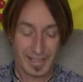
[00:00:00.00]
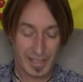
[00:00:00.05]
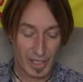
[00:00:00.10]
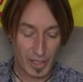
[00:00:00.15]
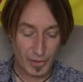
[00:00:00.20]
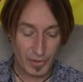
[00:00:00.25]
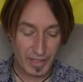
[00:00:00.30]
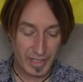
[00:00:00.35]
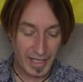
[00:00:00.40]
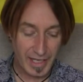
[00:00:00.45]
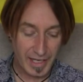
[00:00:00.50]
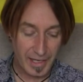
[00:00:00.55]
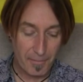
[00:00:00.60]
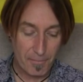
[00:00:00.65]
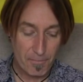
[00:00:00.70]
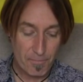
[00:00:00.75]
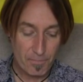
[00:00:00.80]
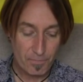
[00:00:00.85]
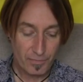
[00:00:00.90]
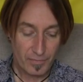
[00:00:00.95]
Okay,
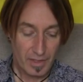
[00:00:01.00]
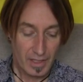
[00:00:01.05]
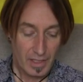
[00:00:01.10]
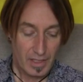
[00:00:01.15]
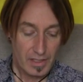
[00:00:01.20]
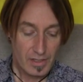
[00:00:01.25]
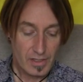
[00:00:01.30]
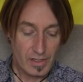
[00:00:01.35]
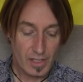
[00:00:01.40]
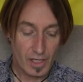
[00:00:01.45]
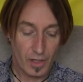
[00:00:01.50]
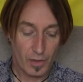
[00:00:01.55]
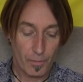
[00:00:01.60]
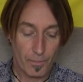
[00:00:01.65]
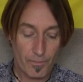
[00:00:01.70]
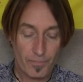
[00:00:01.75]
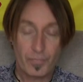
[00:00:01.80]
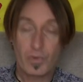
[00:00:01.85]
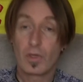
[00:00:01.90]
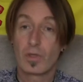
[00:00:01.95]
so,
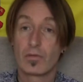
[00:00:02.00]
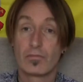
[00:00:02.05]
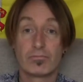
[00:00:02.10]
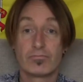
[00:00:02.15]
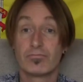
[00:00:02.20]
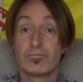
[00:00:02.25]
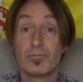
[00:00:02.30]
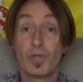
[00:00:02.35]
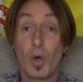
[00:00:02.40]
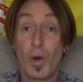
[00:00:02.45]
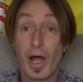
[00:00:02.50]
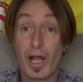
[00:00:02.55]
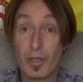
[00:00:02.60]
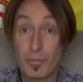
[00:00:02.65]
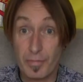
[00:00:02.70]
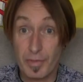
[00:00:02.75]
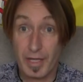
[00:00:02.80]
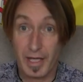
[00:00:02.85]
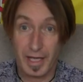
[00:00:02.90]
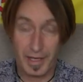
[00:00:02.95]
no
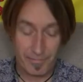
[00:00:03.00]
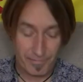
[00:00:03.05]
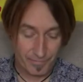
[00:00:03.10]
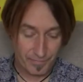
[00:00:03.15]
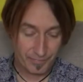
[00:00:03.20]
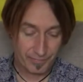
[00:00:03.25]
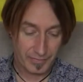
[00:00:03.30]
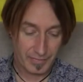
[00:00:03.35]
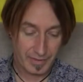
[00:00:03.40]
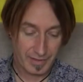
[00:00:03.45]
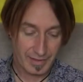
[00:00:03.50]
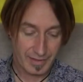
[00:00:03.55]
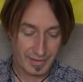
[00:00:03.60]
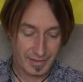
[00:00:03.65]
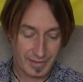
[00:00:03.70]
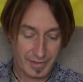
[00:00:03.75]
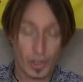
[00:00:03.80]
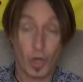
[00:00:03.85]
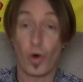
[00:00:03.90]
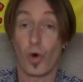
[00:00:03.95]
help there.
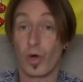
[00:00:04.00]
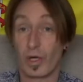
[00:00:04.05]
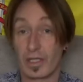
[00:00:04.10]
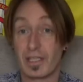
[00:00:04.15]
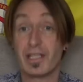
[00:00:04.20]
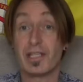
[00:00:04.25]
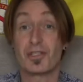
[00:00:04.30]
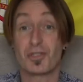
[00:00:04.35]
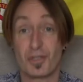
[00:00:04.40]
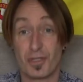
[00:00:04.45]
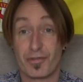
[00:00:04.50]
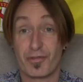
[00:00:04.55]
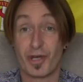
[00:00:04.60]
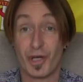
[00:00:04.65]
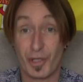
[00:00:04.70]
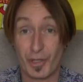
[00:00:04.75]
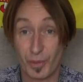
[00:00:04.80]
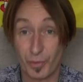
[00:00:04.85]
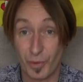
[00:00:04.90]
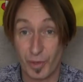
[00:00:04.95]
Or at least you've
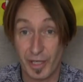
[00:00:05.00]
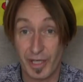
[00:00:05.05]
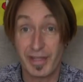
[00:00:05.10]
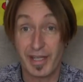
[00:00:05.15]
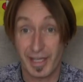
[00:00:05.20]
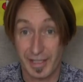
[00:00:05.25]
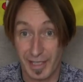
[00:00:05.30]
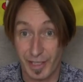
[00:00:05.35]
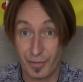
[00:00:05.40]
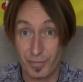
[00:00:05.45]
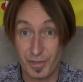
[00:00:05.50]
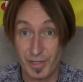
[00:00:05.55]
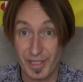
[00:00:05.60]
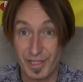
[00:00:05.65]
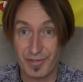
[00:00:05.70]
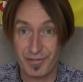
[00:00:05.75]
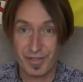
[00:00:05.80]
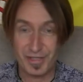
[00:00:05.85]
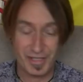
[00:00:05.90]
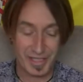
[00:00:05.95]
heard the word, that helps
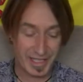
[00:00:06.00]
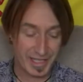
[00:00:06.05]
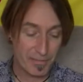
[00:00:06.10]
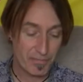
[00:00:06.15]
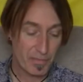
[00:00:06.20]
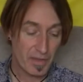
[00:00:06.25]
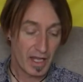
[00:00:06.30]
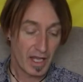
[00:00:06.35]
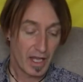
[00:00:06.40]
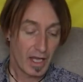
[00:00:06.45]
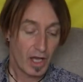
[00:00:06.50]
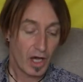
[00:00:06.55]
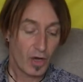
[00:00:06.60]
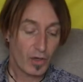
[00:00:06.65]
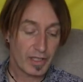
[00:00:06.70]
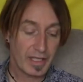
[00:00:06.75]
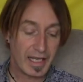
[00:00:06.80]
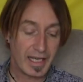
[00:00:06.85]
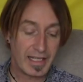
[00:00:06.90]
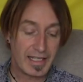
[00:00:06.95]
enough, isn't it?
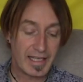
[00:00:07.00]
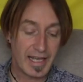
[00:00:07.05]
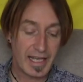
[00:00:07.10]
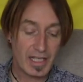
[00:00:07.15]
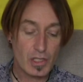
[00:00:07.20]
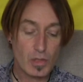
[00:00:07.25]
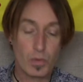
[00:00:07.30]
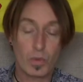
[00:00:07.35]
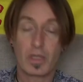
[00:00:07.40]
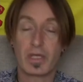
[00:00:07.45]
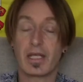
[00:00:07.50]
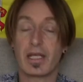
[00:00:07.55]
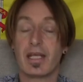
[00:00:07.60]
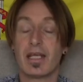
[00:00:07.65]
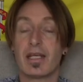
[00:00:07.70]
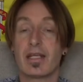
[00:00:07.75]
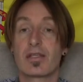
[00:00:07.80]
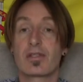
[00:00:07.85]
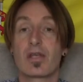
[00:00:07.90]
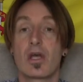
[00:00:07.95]
Okay, next one
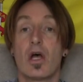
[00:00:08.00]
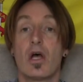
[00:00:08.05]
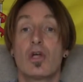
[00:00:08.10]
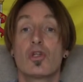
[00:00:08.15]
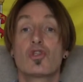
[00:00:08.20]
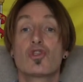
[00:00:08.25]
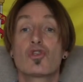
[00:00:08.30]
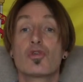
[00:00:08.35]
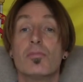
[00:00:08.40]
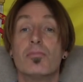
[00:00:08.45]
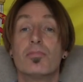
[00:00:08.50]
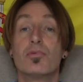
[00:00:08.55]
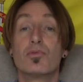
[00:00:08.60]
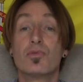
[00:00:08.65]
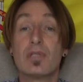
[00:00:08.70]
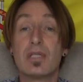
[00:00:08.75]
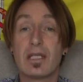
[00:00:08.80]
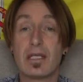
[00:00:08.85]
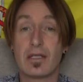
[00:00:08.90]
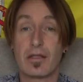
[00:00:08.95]
is to
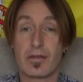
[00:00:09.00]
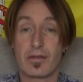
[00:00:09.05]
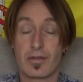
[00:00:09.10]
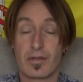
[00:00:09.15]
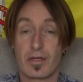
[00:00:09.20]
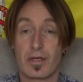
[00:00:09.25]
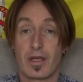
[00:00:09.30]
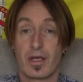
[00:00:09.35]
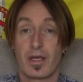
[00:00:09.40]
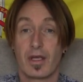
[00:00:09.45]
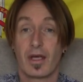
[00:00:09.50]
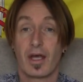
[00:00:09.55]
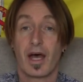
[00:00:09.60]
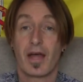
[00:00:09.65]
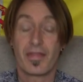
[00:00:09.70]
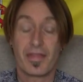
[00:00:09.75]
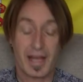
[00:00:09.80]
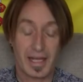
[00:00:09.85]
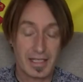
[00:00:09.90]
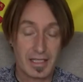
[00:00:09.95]
breathe,
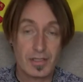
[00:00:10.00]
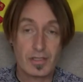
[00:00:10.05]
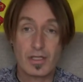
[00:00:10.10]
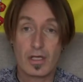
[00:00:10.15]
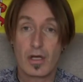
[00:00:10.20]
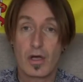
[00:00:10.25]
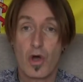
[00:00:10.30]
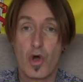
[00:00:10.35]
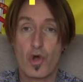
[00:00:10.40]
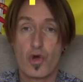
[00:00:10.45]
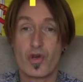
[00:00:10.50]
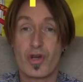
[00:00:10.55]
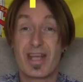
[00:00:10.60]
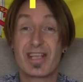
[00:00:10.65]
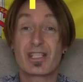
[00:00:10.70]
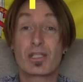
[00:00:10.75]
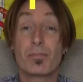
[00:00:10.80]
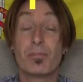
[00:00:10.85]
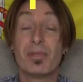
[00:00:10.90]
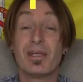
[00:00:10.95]
and that is
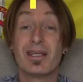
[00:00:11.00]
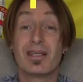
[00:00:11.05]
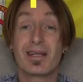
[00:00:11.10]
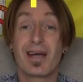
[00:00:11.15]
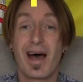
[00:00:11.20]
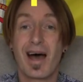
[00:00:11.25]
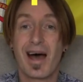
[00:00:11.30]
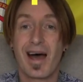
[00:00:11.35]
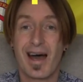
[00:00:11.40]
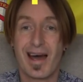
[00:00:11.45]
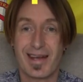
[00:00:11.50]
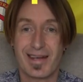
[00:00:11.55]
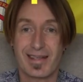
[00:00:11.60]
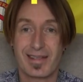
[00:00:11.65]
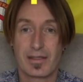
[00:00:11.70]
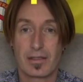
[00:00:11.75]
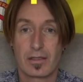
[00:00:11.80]
respirar.